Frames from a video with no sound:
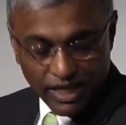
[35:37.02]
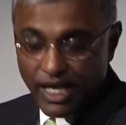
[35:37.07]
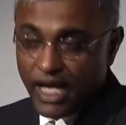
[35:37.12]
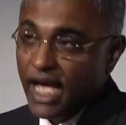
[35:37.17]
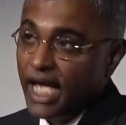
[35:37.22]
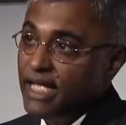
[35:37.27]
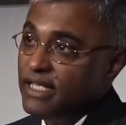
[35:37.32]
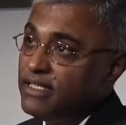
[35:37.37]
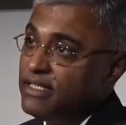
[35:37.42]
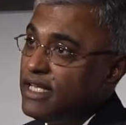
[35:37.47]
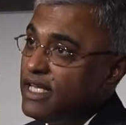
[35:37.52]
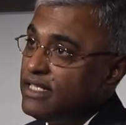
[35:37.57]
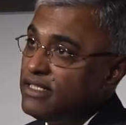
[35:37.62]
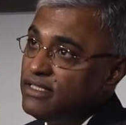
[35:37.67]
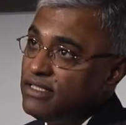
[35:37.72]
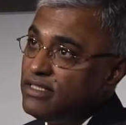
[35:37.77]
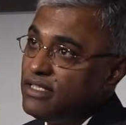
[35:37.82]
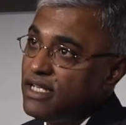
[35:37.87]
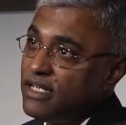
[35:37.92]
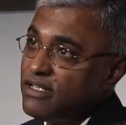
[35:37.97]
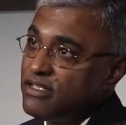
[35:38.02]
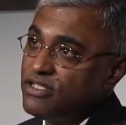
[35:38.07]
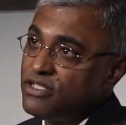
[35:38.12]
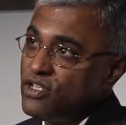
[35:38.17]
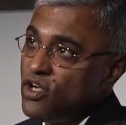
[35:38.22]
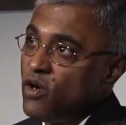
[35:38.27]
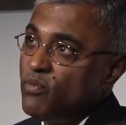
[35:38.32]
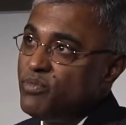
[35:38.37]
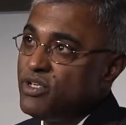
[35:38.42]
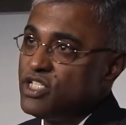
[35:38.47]
And then there is
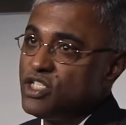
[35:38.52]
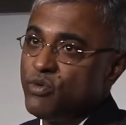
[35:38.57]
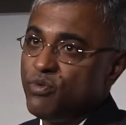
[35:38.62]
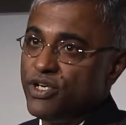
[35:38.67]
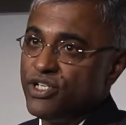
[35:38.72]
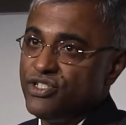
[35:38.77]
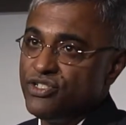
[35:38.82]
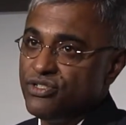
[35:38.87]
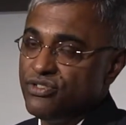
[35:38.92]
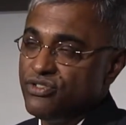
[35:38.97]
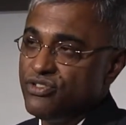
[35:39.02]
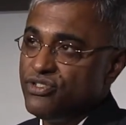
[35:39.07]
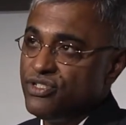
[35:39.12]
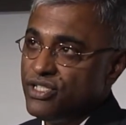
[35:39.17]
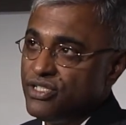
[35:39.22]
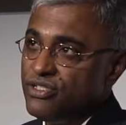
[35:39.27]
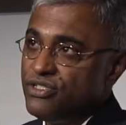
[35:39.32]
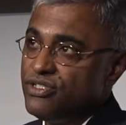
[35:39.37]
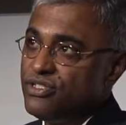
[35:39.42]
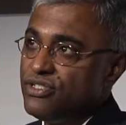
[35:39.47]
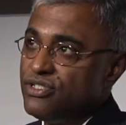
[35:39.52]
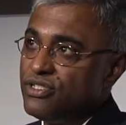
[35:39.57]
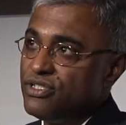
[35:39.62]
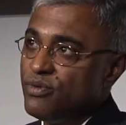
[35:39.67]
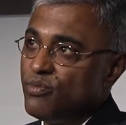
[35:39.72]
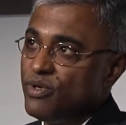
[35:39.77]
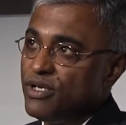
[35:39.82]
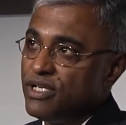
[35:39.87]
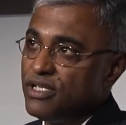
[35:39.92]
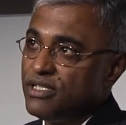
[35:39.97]
the obvious question, since
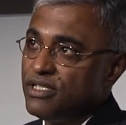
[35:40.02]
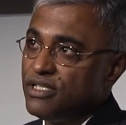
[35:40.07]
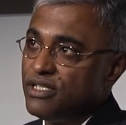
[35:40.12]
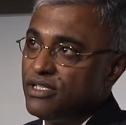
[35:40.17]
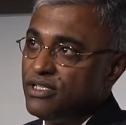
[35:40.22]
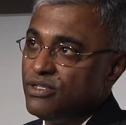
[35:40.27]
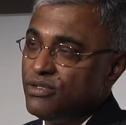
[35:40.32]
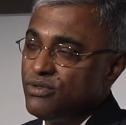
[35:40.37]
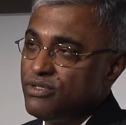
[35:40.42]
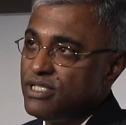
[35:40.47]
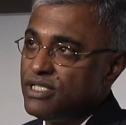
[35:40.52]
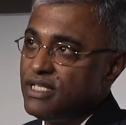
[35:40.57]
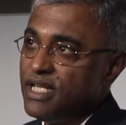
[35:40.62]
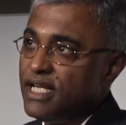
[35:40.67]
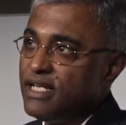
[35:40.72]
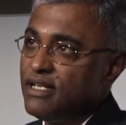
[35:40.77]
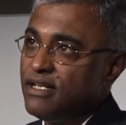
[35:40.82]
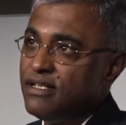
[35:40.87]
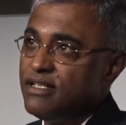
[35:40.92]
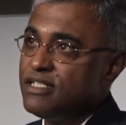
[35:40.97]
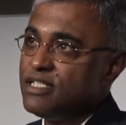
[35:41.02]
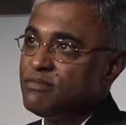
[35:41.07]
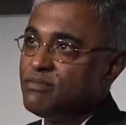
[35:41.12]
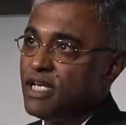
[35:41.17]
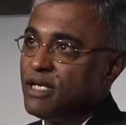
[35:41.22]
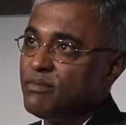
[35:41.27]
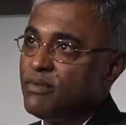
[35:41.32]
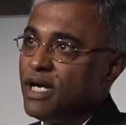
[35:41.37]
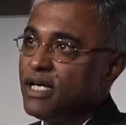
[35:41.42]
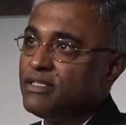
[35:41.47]
we're using
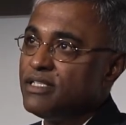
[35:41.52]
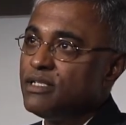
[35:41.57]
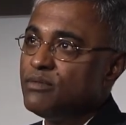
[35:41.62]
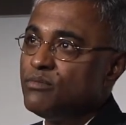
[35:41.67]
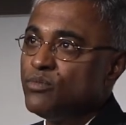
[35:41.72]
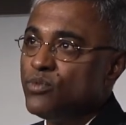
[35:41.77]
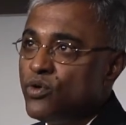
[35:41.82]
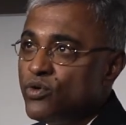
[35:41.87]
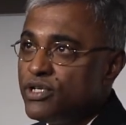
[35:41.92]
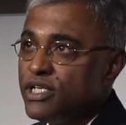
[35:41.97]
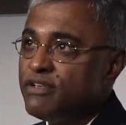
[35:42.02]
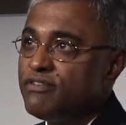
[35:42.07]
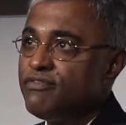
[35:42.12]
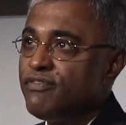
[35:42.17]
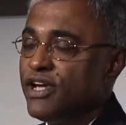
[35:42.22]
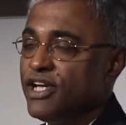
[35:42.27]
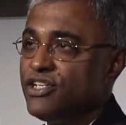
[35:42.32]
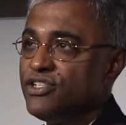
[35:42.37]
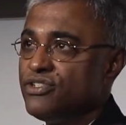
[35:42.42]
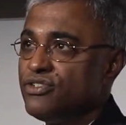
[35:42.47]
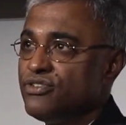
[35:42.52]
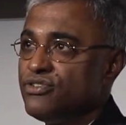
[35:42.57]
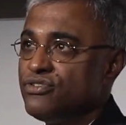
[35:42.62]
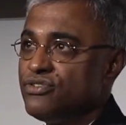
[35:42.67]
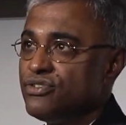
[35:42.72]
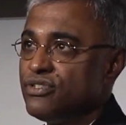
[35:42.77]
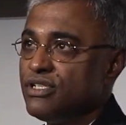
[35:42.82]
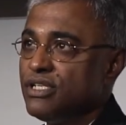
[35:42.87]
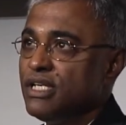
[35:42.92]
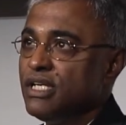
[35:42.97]
eculizumab, are there more
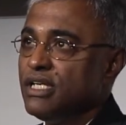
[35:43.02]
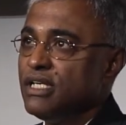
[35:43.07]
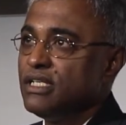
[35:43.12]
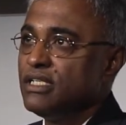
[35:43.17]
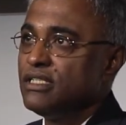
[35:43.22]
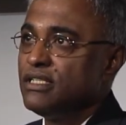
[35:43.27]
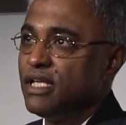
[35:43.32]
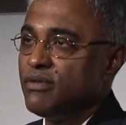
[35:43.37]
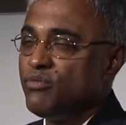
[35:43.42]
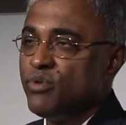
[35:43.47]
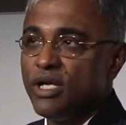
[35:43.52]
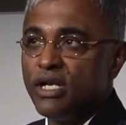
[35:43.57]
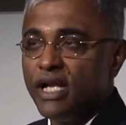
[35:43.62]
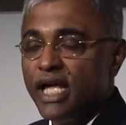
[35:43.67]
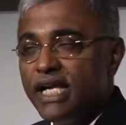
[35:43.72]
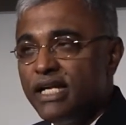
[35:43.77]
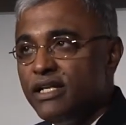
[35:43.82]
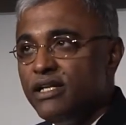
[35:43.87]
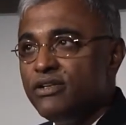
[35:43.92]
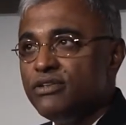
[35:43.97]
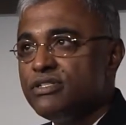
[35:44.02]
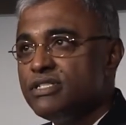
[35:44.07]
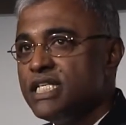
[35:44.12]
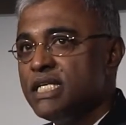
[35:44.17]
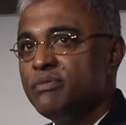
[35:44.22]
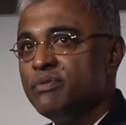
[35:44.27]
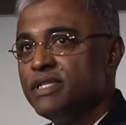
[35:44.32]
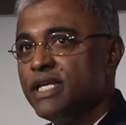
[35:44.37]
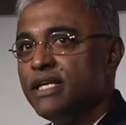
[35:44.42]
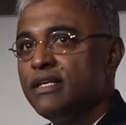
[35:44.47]
infections that we are likely to
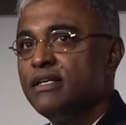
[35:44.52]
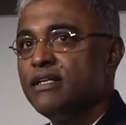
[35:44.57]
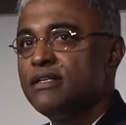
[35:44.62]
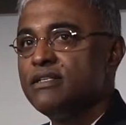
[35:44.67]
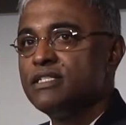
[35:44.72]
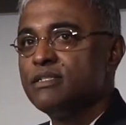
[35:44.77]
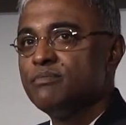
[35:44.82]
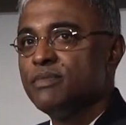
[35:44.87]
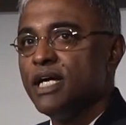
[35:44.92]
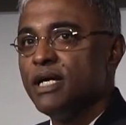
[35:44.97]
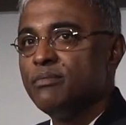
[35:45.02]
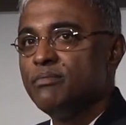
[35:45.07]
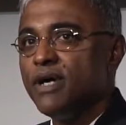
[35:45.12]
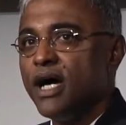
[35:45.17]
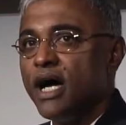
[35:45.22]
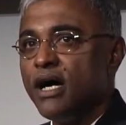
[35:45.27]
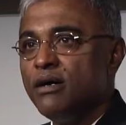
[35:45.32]
see with eculizumab